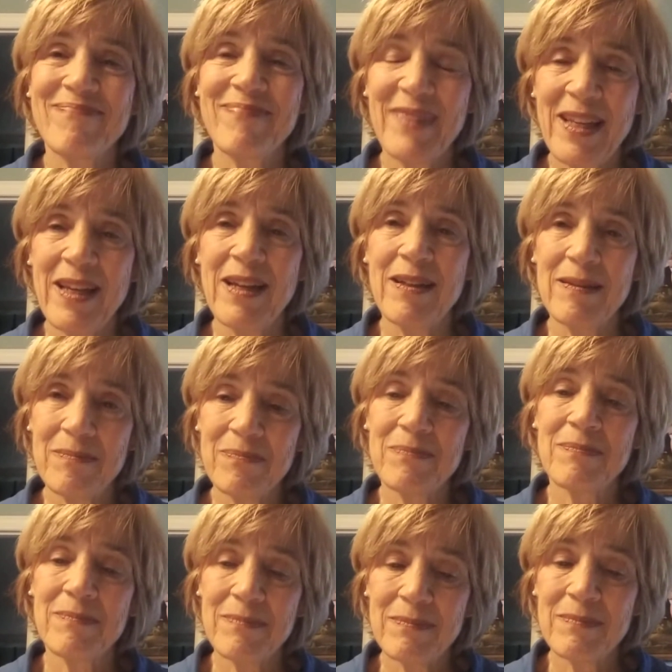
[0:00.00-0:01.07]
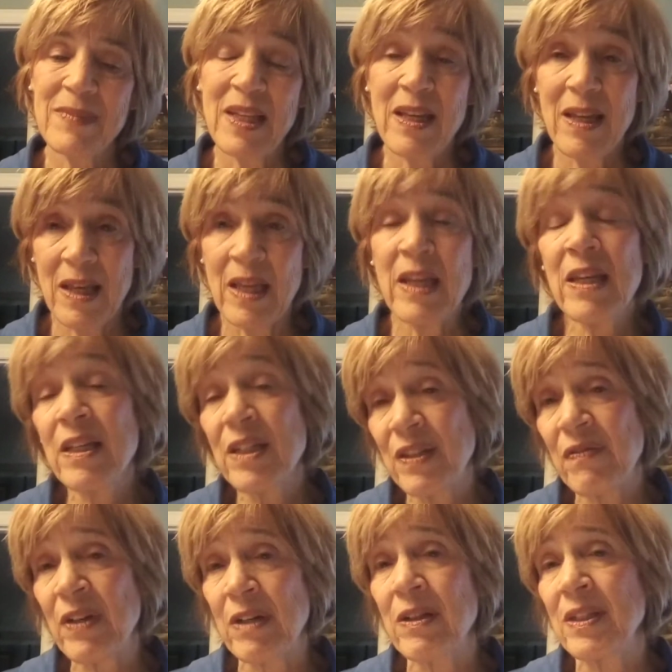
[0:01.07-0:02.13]
Yeah. And it is
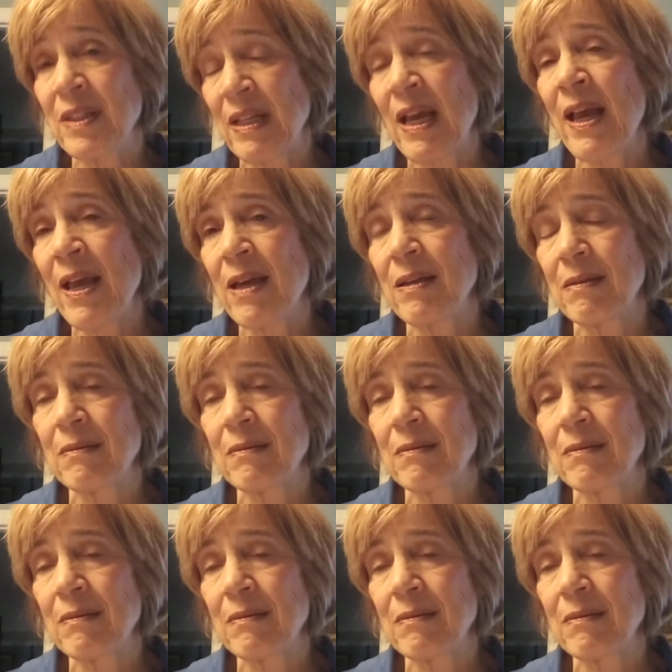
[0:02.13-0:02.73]
very sad.